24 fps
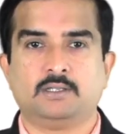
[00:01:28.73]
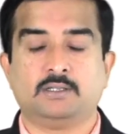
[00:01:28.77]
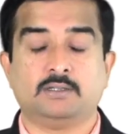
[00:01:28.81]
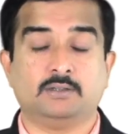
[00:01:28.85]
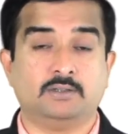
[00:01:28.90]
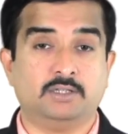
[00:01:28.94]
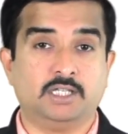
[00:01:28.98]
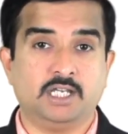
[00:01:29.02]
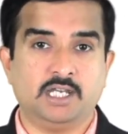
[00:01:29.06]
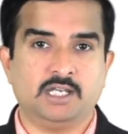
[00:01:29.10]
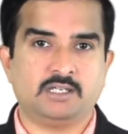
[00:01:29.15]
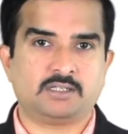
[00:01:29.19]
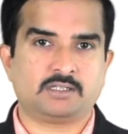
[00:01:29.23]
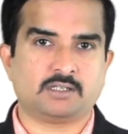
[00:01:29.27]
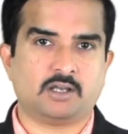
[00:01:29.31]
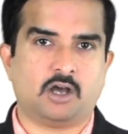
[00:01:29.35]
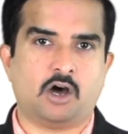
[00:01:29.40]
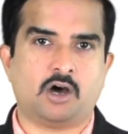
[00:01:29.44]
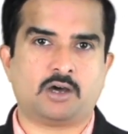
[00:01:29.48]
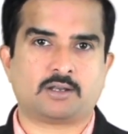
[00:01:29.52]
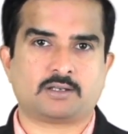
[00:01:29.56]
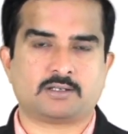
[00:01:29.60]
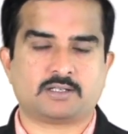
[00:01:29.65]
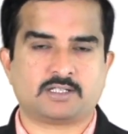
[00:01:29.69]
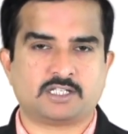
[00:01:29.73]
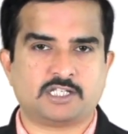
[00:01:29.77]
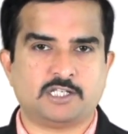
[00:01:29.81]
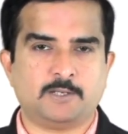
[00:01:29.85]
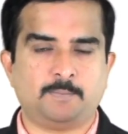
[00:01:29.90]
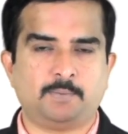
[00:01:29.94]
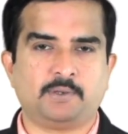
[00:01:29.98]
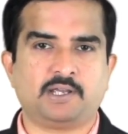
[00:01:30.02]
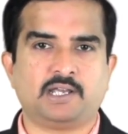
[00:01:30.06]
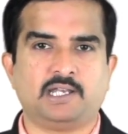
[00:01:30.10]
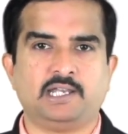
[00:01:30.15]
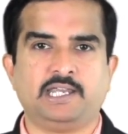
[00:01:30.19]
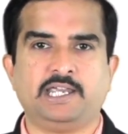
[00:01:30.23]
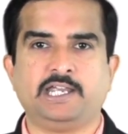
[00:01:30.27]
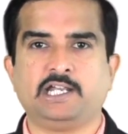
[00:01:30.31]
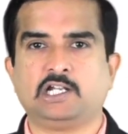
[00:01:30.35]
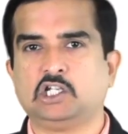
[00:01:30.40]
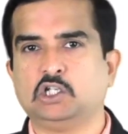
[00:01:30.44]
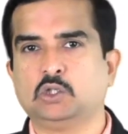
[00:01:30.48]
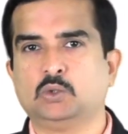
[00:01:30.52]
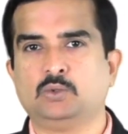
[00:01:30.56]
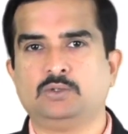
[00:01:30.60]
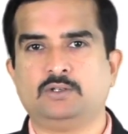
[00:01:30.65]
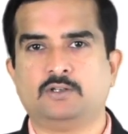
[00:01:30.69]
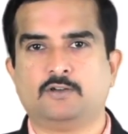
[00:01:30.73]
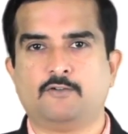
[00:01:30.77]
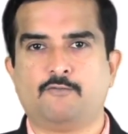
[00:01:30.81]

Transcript: These are typically include